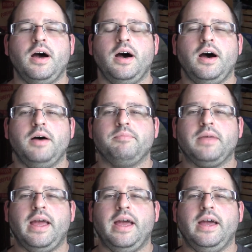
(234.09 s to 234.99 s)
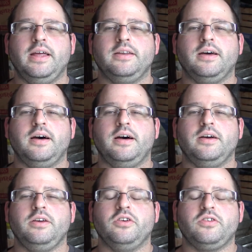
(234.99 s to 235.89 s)
um, and
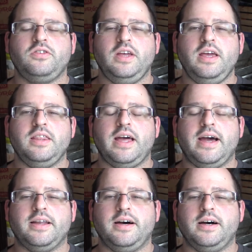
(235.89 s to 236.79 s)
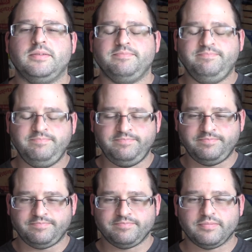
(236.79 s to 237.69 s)
uh, you'll see that uh,
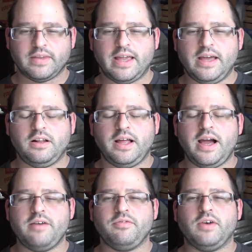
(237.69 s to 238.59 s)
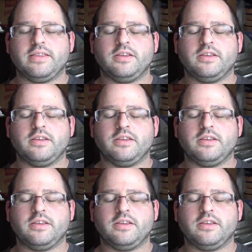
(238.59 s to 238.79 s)
it'll have at the